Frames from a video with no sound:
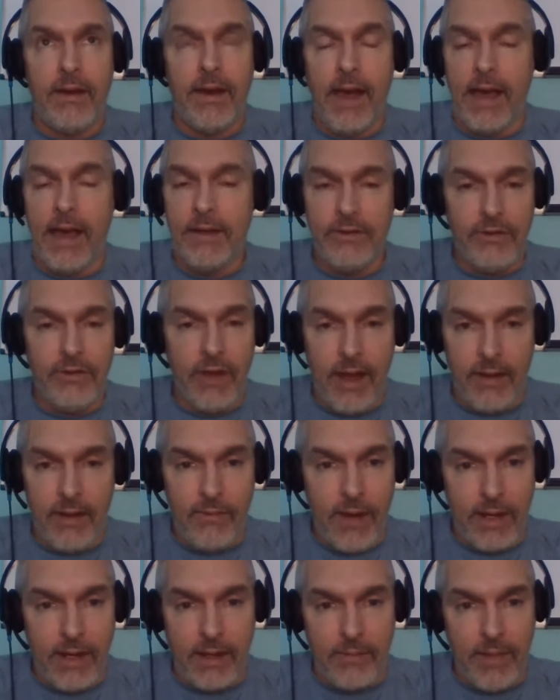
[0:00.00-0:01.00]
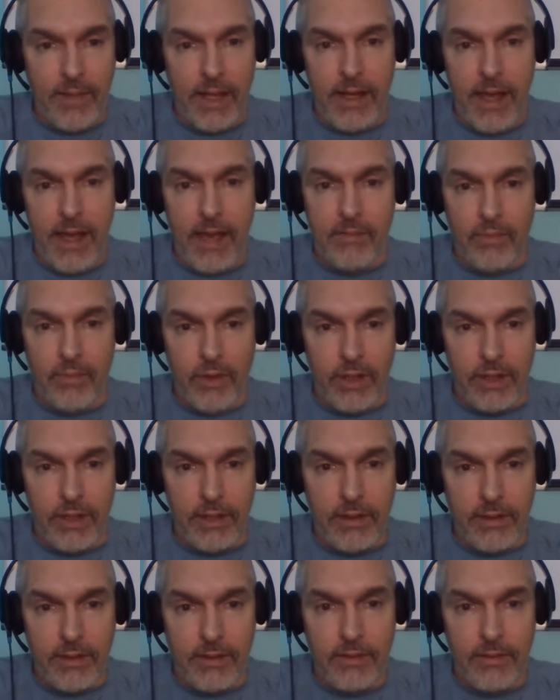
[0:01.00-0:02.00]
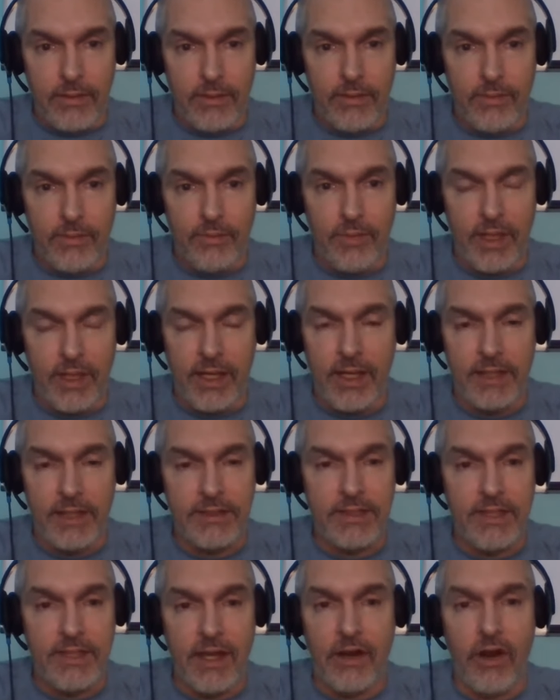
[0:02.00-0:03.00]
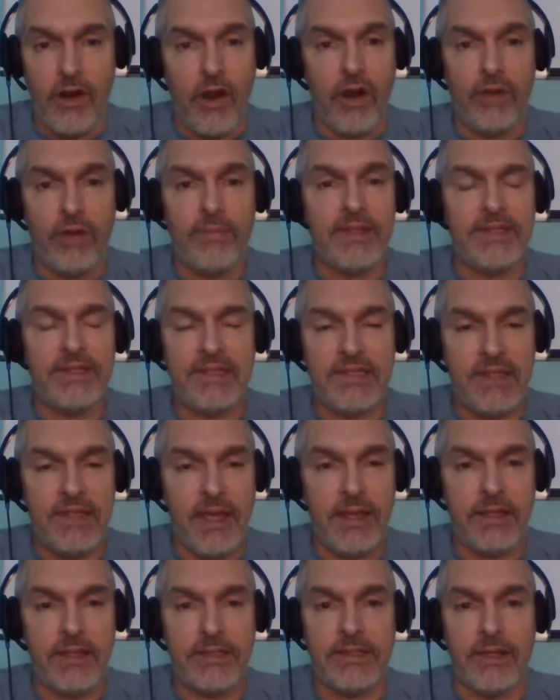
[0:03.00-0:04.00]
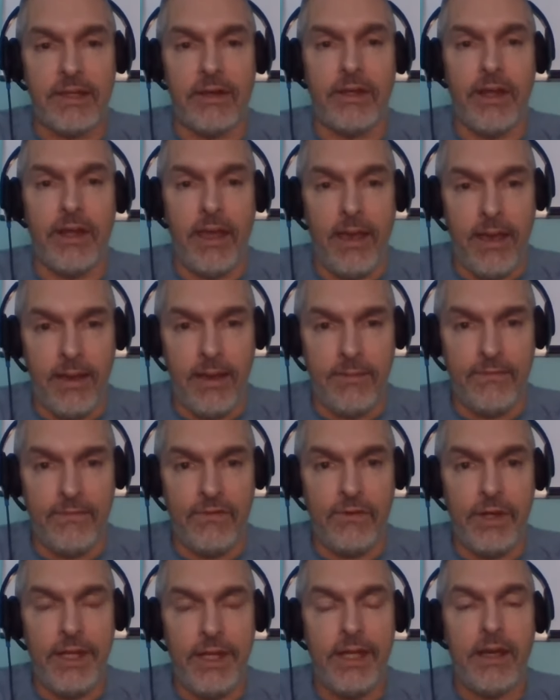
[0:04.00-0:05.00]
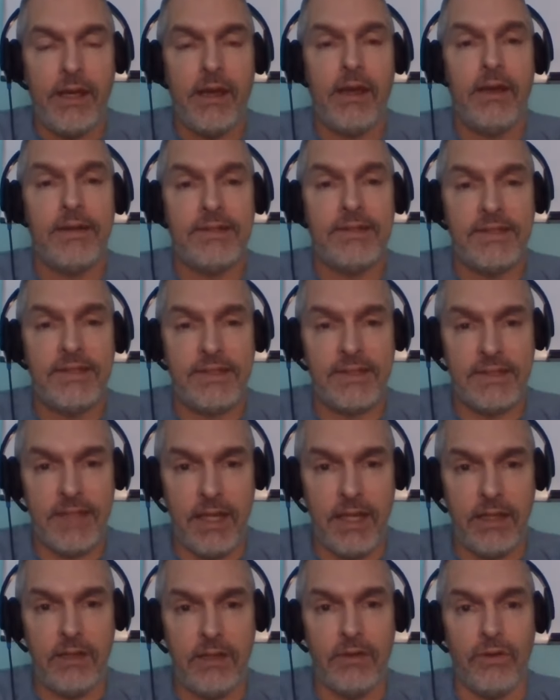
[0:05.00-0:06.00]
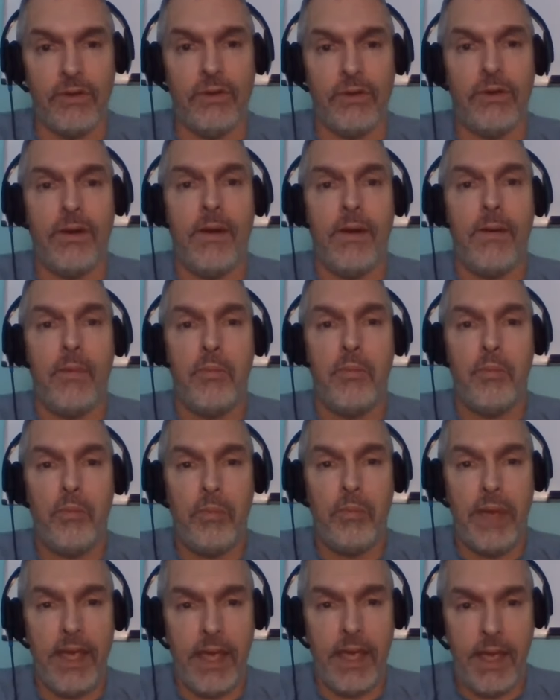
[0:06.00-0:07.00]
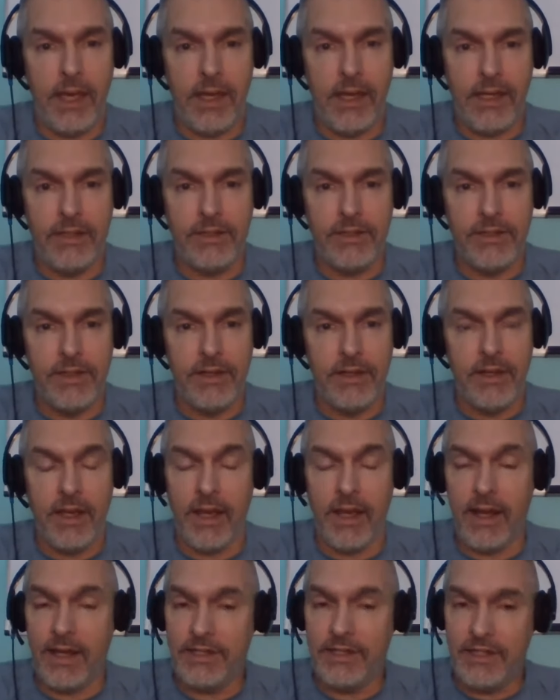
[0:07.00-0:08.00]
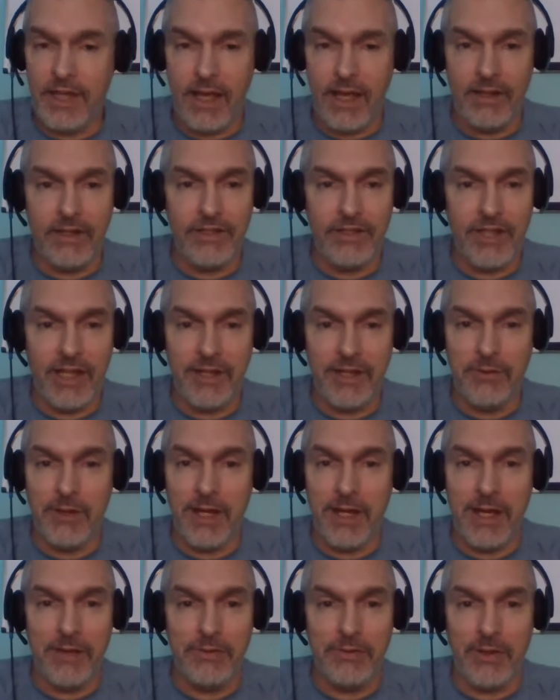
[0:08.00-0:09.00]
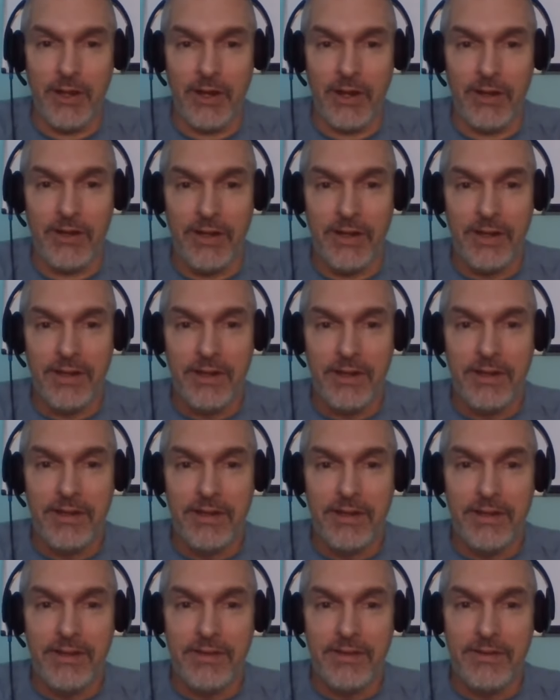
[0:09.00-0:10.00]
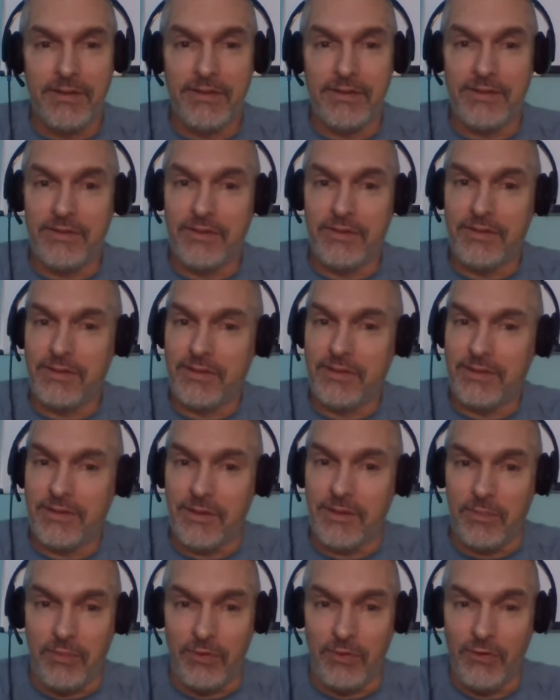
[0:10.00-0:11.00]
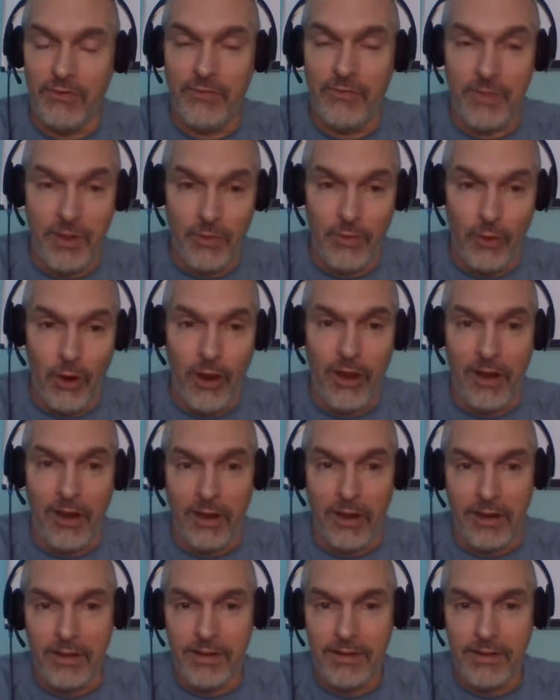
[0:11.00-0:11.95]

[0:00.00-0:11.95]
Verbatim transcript: I do not recommend that book because there are mistakes on every single page. And I challenge anyone out there to prove me wrong